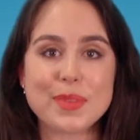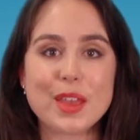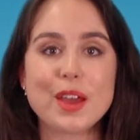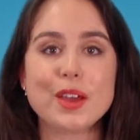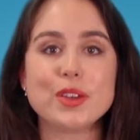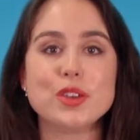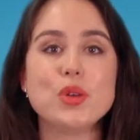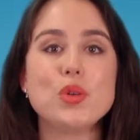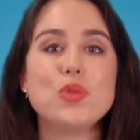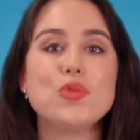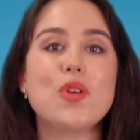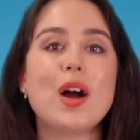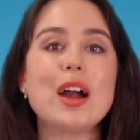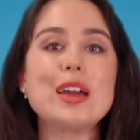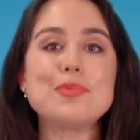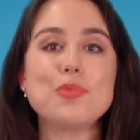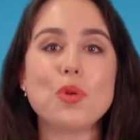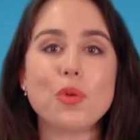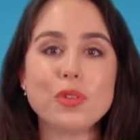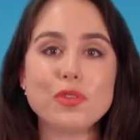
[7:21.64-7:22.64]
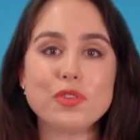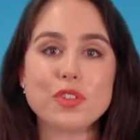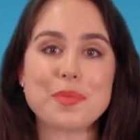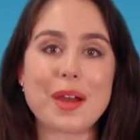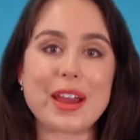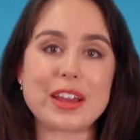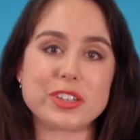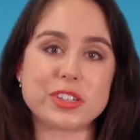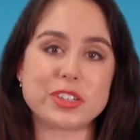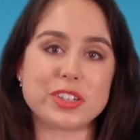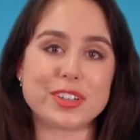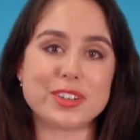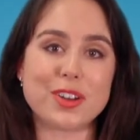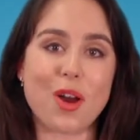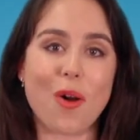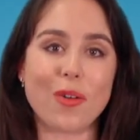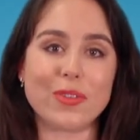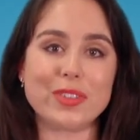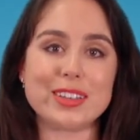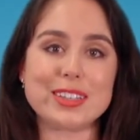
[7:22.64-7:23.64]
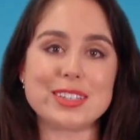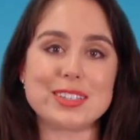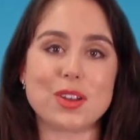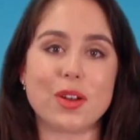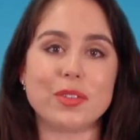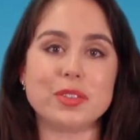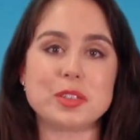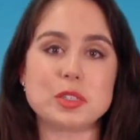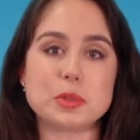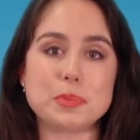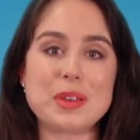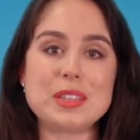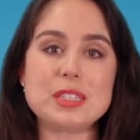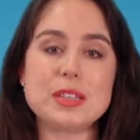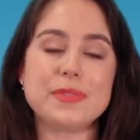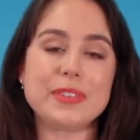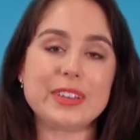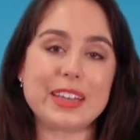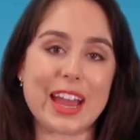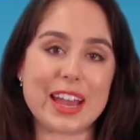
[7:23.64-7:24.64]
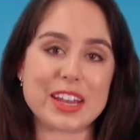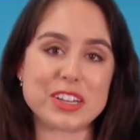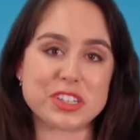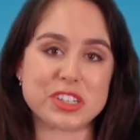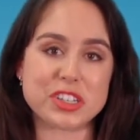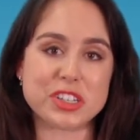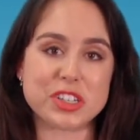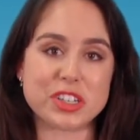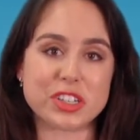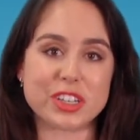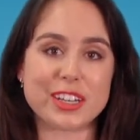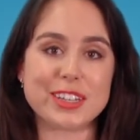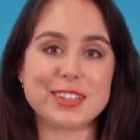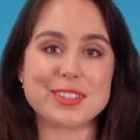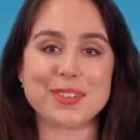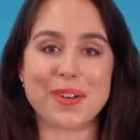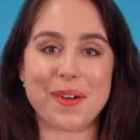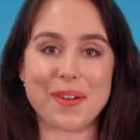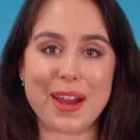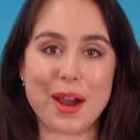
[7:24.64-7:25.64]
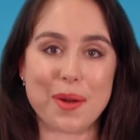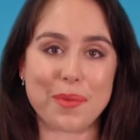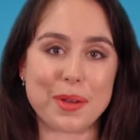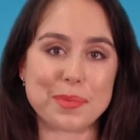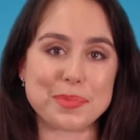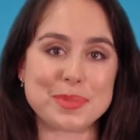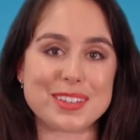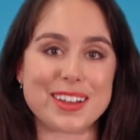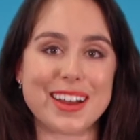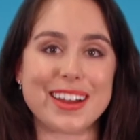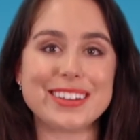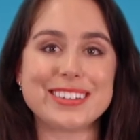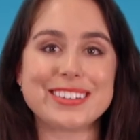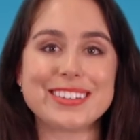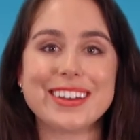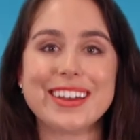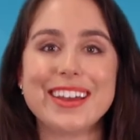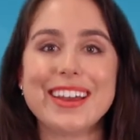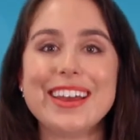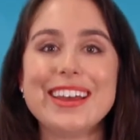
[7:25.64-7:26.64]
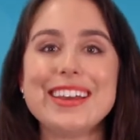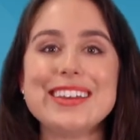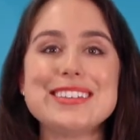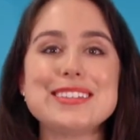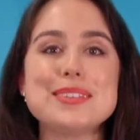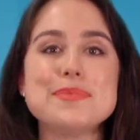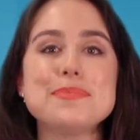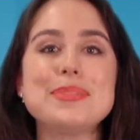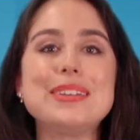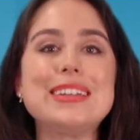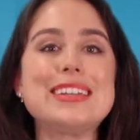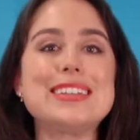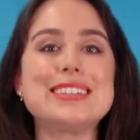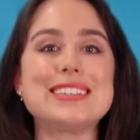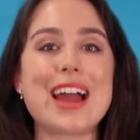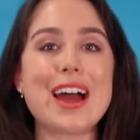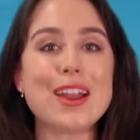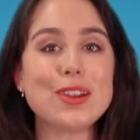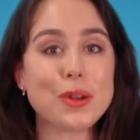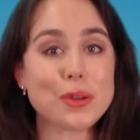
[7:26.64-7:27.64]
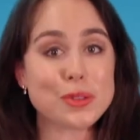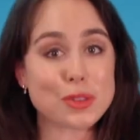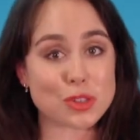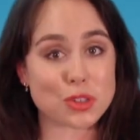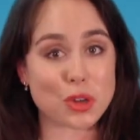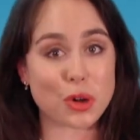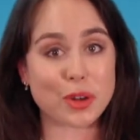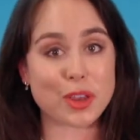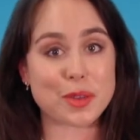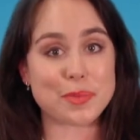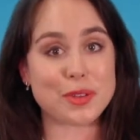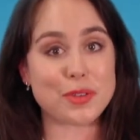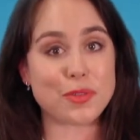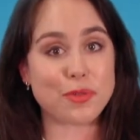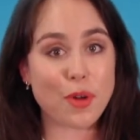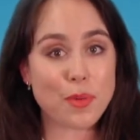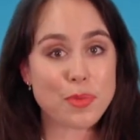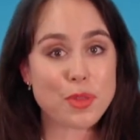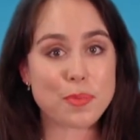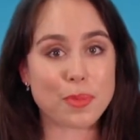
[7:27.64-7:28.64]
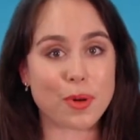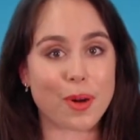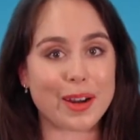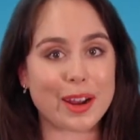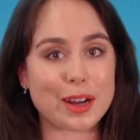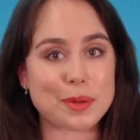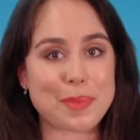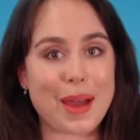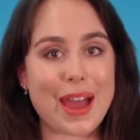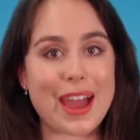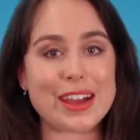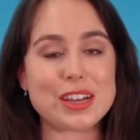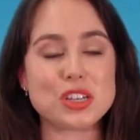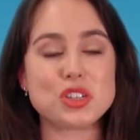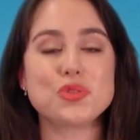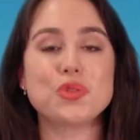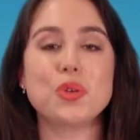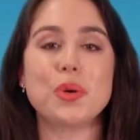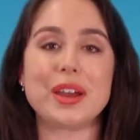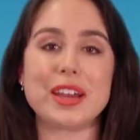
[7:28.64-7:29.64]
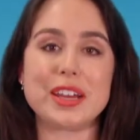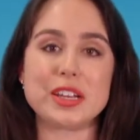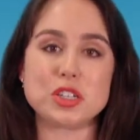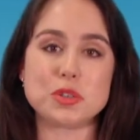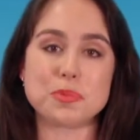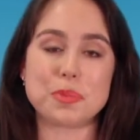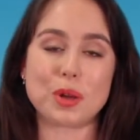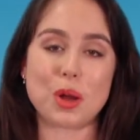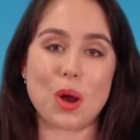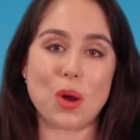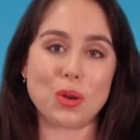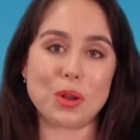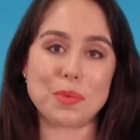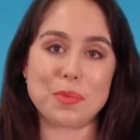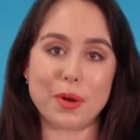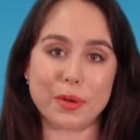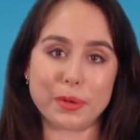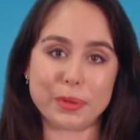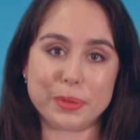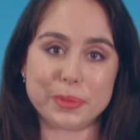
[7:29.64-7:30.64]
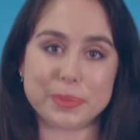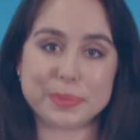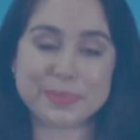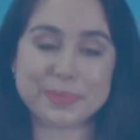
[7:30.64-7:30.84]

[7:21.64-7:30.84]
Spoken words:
You'll find more information on this on the specification sheets on our website. Simply download the document from the product page for each pergola model.